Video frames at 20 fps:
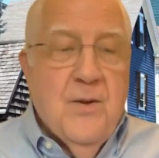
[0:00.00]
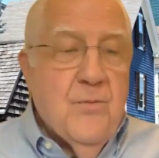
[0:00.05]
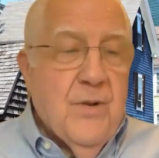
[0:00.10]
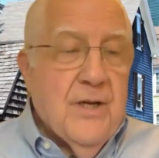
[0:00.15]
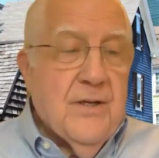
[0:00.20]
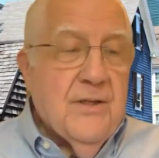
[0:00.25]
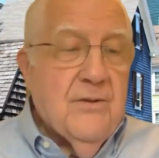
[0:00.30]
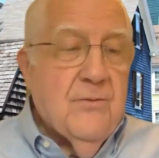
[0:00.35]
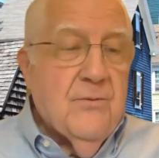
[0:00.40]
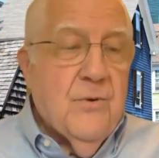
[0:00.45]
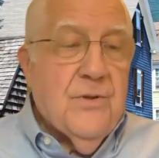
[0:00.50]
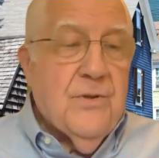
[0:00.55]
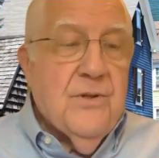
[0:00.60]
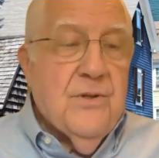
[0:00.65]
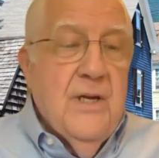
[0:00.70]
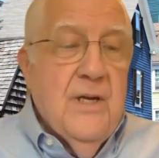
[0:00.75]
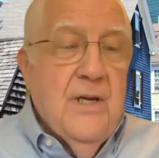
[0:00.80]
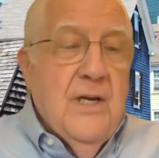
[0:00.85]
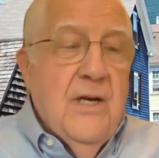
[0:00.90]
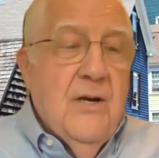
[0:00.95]
But with,
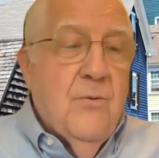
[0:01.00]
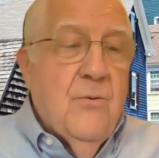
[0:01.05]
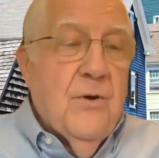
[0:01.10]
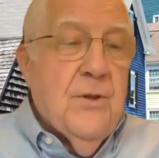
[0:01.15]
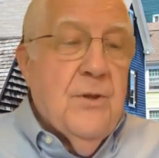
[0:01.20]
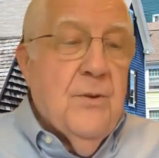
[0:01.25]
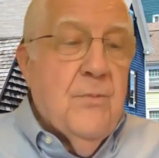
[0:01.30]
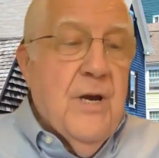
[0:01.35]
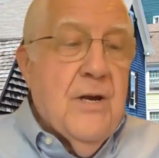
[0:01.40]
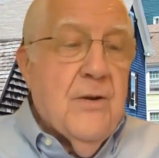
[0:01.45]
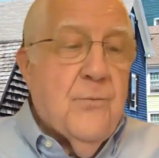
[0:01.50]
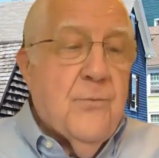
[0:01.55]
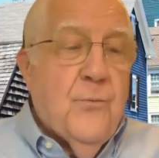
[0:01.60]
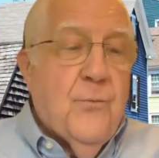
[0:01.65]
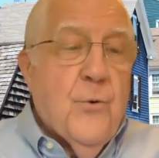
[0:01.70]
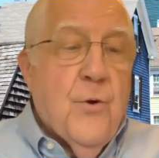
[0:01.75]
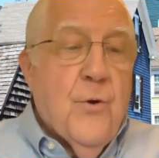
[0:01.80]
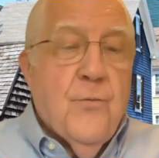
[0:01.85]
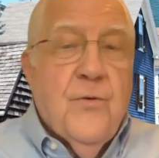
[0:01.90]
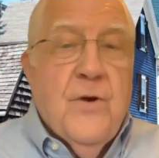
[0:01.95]
with about
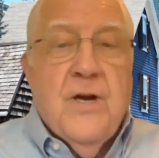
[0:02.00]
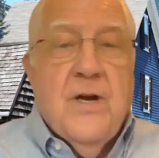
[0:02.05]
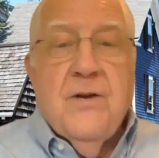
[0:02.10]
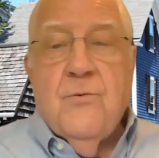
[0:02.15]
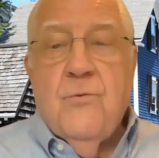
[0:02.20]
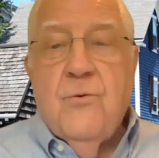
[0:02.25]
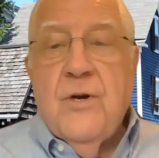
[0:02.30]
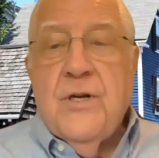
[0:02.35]
four or five